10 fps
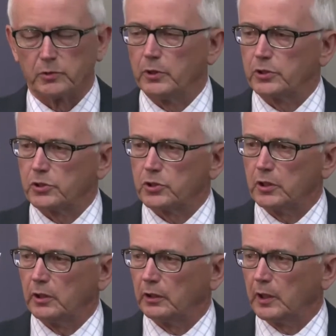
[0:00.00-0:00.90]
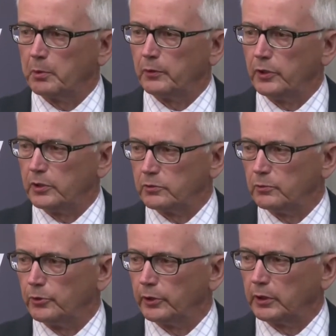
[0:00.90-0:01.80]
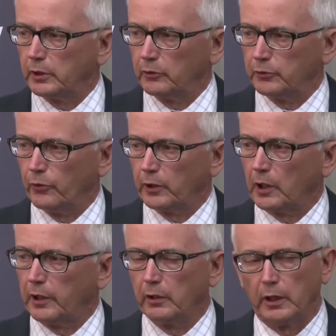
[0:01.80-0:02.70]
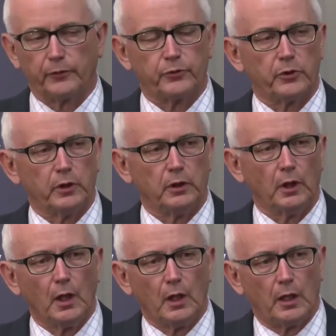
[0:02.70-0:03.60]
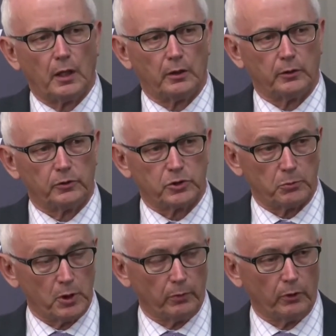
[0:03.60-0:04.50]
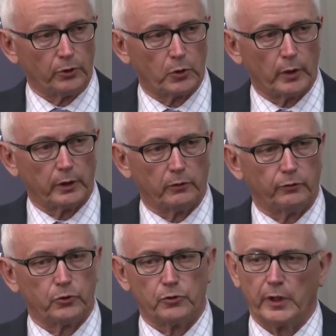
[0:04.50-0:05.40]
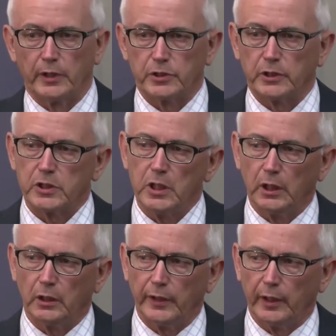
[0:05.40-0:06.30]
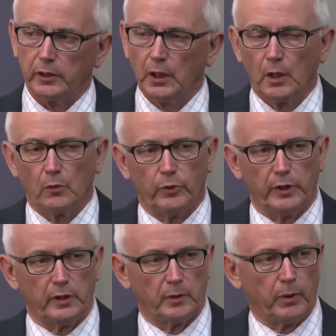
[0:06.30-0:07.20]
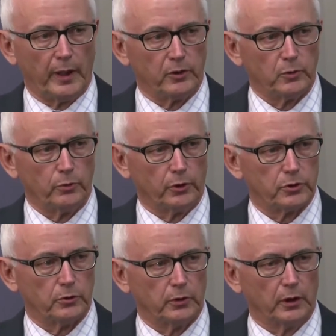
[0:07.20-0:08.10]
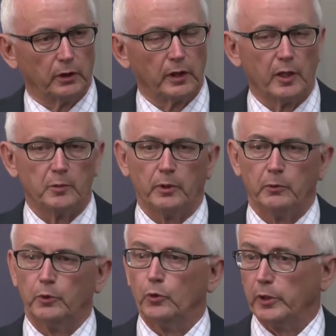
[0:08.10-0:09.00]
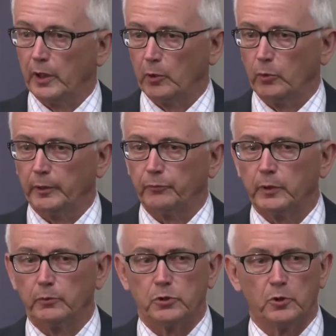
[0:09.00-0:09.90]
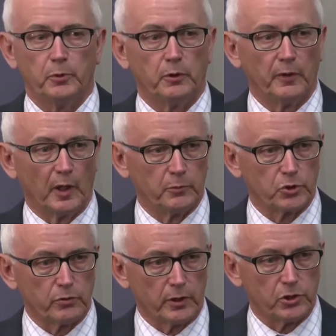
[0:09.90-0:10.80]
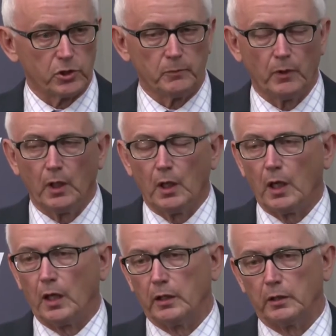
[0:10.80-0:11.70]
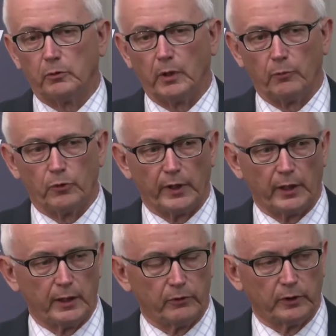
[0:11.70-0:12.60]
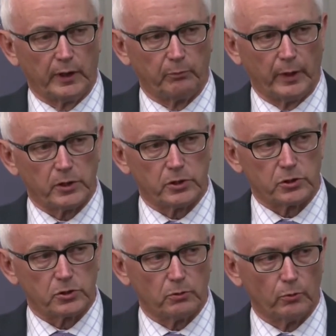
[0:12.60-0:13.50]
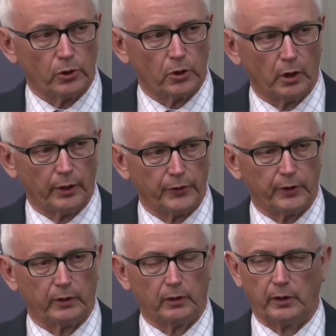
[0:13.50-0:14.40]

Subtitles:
the Minister said, a couple of years of work. It was very clear after the September earthquake of 2010 that we needed a plan to work to, and in Canterbury we already had one. It was the urban development strategy, and without having that basis to work on, I think